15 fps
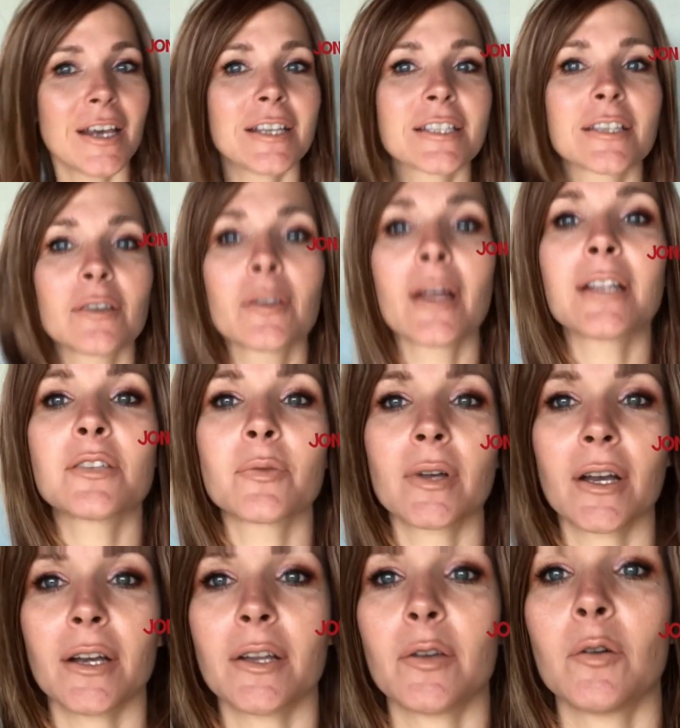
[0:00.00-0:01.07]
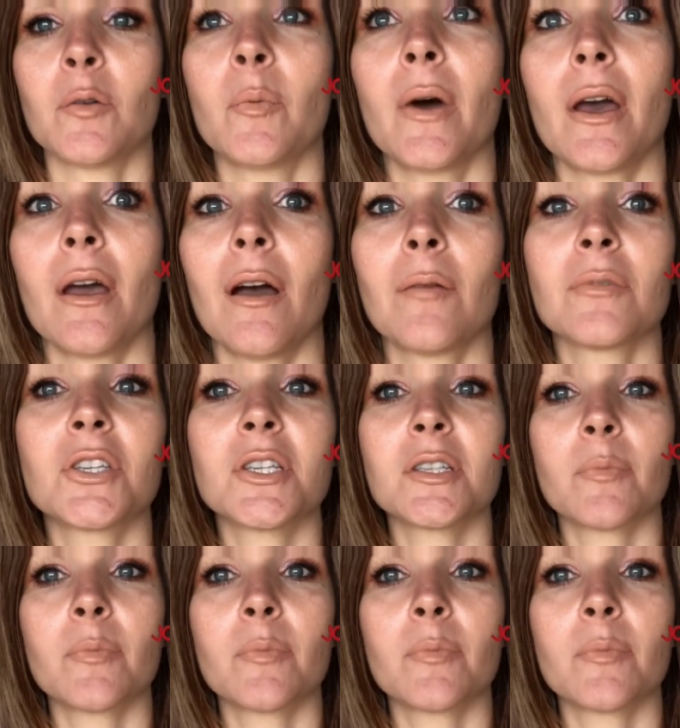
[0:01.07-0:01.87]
So that's what I do. But she's